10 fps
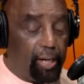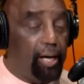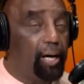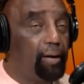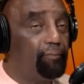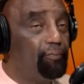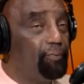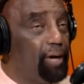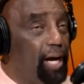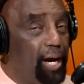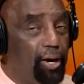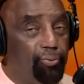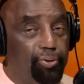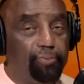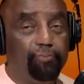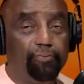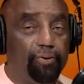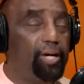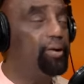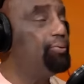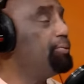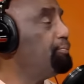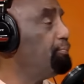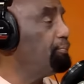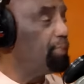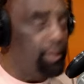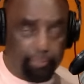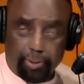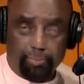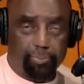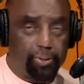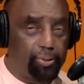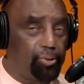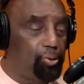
A very, very mama mia,